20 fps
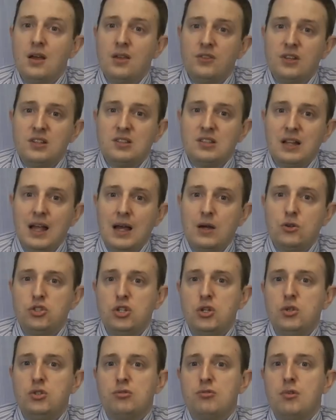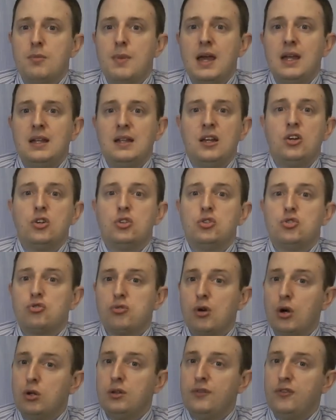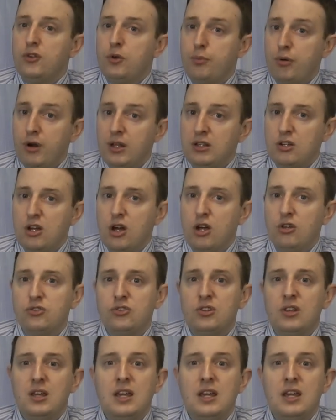This allows you to remain in control of your print costs